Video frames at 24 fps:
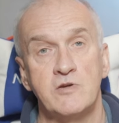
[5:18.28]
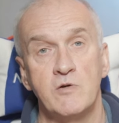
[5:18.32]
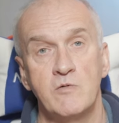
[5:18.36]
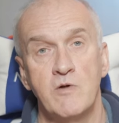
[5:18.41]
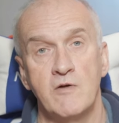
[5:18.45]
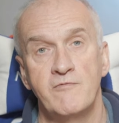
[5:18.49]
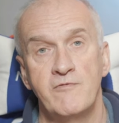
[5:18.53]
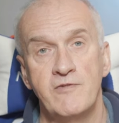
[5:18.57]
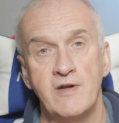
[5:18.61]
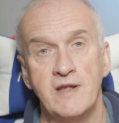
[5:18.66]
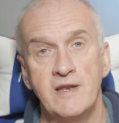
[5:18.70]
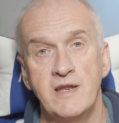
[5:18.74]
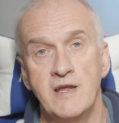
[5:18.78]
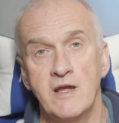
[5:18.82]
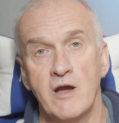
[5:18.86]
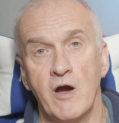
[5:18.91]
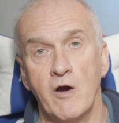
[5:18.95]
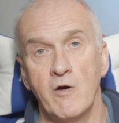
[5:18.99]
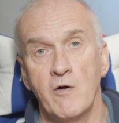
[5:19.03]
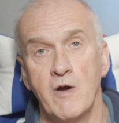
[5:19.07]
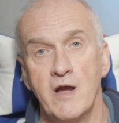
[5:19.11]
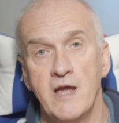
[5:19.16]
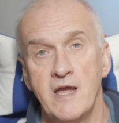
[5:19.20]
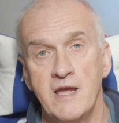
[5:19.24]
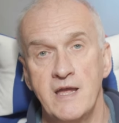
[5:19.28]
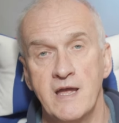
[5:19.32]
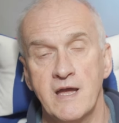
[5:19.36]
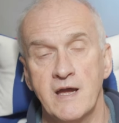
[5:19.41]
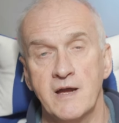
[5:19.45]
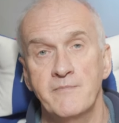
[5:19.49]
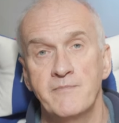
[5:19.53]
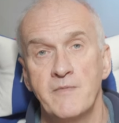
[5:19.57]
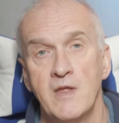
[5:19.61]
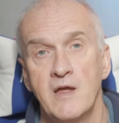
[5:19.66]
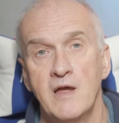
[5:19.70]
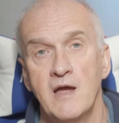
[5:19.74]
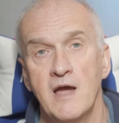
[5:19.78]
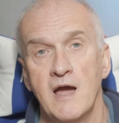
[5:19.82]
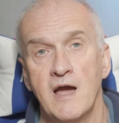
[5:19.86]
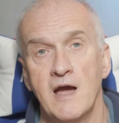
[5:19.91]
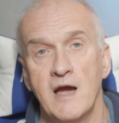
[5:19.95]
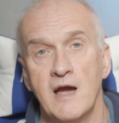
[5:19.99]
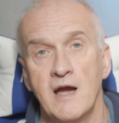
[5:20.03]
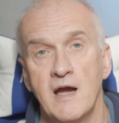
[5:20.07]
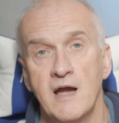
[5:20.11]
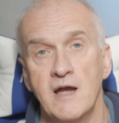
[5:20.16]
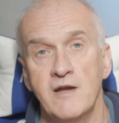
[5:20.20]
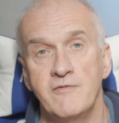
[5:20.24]
to a video here
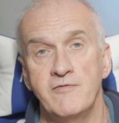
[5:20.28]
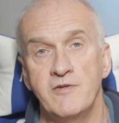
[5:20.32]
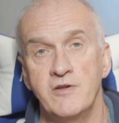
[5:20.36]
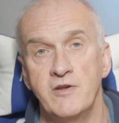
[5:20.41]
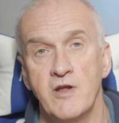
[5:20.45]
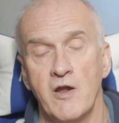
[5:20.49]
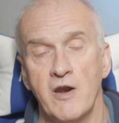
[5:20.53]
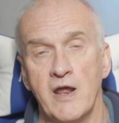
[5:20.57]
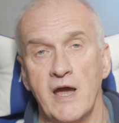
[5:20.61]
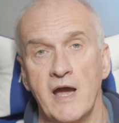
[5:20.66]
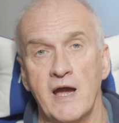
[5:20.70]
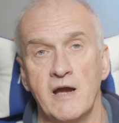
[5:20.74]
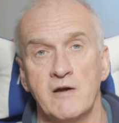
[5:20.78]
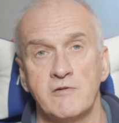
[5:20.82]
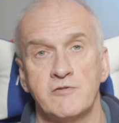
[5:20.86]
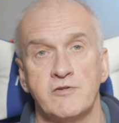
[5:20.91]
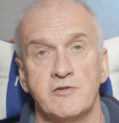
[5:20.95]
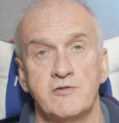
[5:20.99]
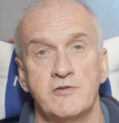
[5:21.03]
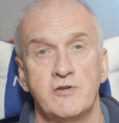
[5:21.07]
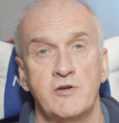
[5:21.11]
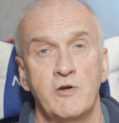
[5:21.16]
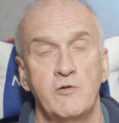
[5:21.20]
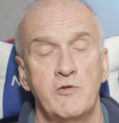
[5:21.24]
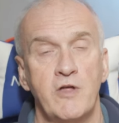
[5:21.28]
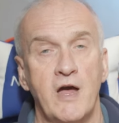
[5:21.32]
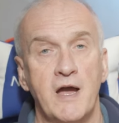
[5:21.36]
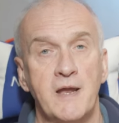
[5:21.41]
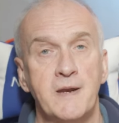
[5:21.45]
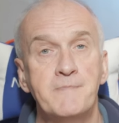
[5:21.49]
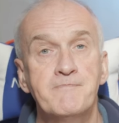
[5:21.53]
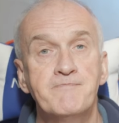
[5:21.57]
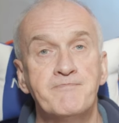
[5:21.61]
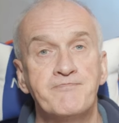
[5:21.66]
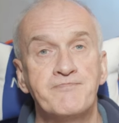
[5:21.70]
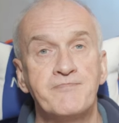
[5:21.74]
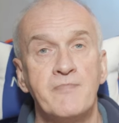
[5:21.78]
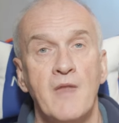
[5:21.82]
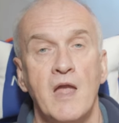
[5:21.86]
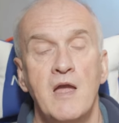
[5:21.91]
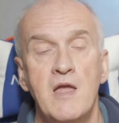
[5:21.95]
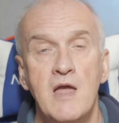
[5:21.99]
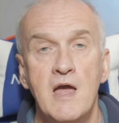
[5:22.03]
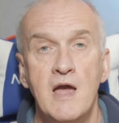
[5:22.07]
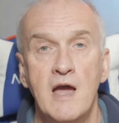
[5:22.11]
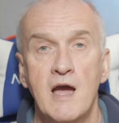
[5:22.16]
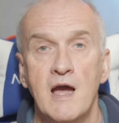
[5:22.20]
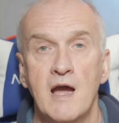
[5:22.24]
if you don't know how to do that.
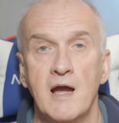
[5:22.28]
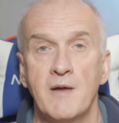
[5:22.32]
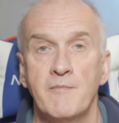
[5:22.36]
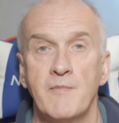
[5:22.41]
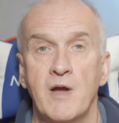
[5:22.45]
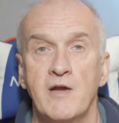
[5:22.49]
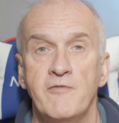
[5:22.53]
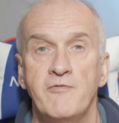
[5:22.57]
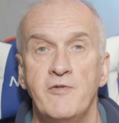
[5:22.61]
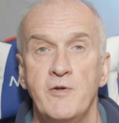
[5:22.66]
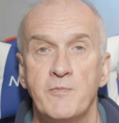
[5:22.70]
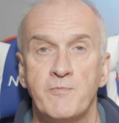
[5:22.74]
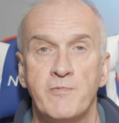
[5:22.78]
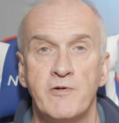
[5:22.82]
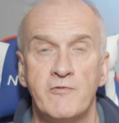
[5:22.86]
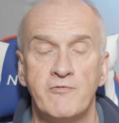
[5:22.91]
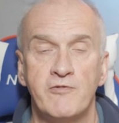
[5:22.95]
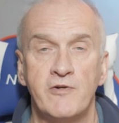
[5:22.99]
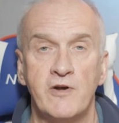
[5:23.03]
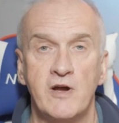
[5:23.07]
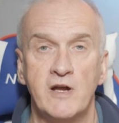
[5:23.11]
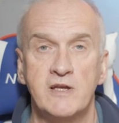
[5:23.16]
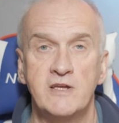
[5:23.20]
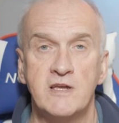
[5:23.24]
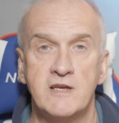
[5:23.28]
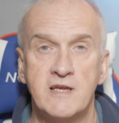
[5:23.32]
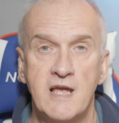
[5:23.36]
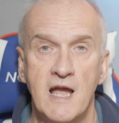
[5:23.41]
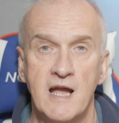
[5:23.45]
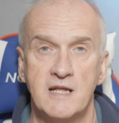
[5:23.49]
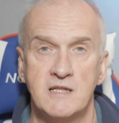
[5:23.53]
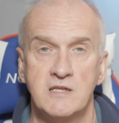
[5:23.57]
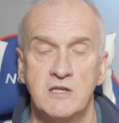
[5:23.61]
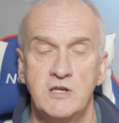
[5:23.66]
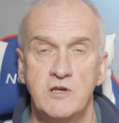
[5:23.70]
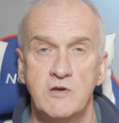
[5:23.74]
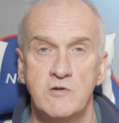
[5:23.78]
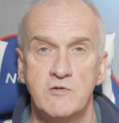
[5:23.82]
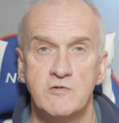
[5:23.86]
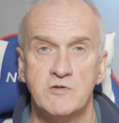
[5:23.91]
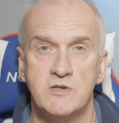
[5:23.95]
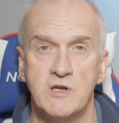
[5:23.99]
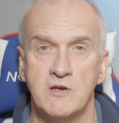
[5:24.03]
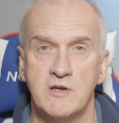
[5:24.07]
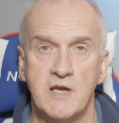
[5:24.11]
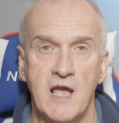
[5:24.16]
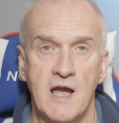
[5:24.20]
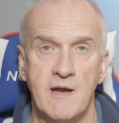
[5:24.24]
If you prefer, you can
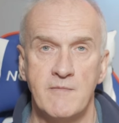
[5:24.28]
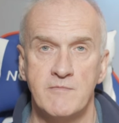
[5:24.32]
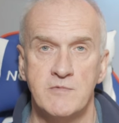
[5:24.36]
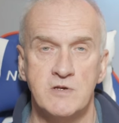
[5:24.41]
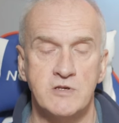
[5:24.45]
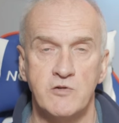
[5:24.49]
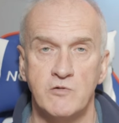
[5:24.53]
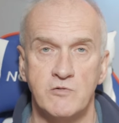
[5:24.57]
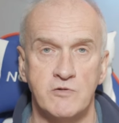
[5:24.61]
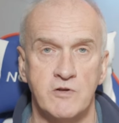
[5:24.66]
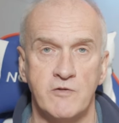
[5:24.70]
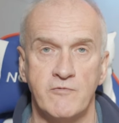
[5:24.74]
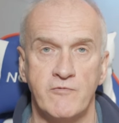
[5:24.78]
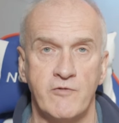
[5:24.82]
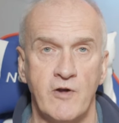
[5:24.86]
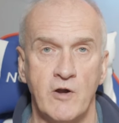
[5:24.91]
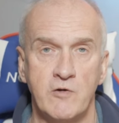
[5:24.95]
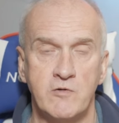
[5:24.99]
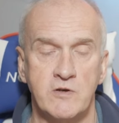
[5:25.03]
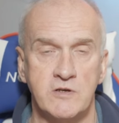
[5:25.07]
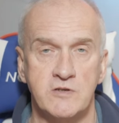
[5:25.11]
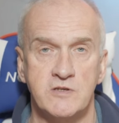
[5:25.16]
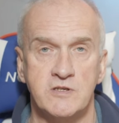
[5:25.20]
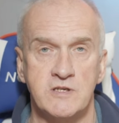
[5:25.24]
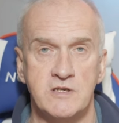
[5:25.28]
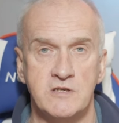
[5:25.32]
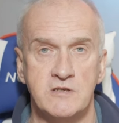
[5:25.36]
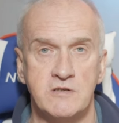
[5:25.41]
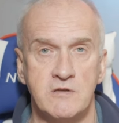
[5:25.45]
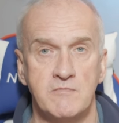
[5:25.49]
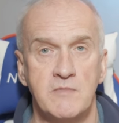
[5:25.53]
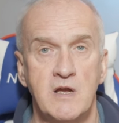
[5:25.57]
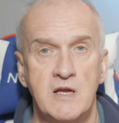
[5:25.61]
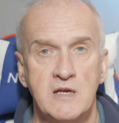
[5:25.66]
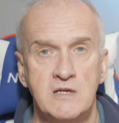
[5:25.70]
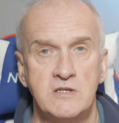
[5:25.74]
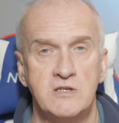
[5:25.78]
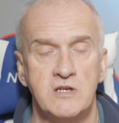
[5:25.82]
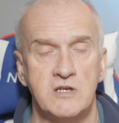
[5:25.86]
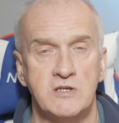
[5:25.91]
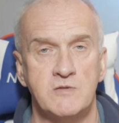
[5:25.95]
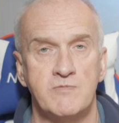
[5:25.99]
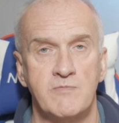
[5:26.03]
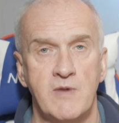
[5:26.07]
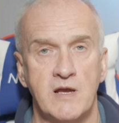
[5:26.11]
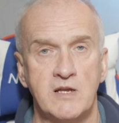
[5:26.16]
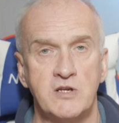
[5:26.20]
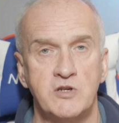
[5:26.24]
use your camera's autofocus system.
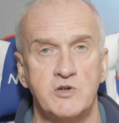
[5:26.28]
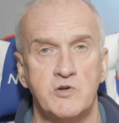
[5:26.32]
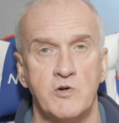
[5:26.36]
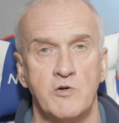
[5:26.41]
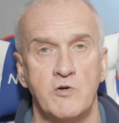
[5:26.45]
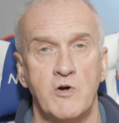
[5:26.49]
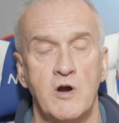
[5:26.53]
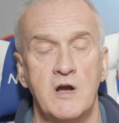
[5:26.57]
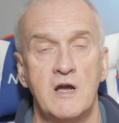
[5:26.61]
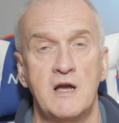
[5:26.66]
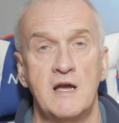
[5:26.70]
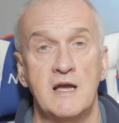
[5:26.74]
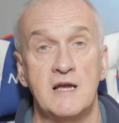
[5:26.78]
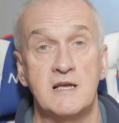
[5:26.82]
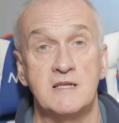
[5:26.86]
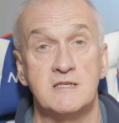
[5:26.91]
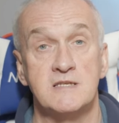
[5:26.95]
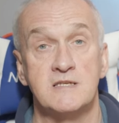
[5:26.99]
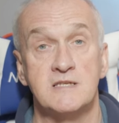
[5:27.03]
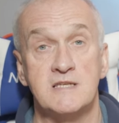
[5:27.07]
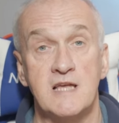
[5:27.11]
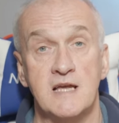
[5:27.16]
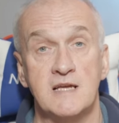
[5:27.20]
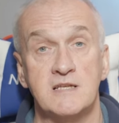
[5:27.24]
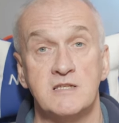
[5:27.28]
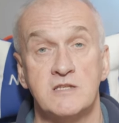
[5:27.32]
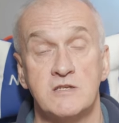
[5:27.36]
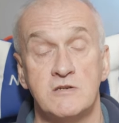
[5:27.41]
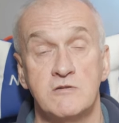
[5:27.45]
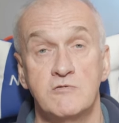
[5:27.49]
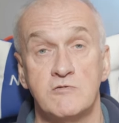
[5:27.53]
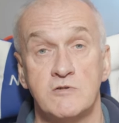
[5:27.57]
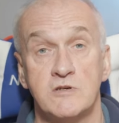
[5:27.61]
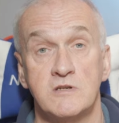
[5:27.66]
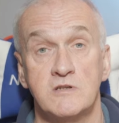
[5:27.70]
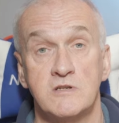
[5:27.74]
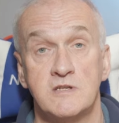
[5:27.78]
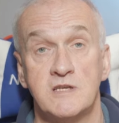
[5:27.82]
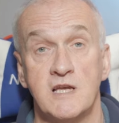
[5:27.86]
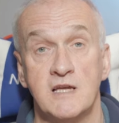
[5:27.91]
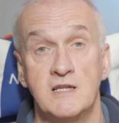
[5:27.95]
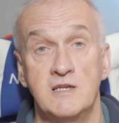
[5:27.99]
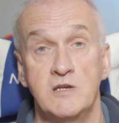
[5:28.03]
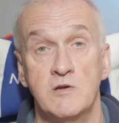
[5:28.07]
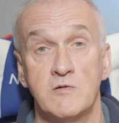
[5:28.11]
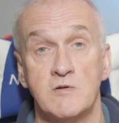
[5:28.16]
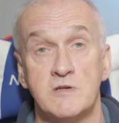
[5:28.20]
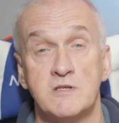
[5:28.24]
Just make sure it's set to
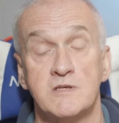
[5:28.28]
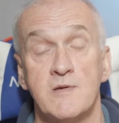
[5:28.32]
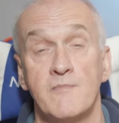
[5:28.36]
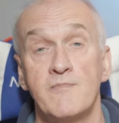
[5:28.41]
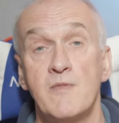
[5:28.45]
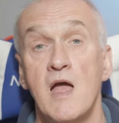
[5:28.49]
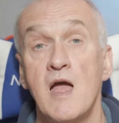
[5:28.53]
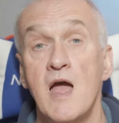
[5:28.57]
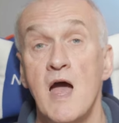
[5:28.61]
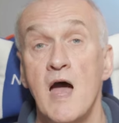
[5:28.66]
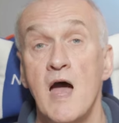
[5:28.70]
continuous.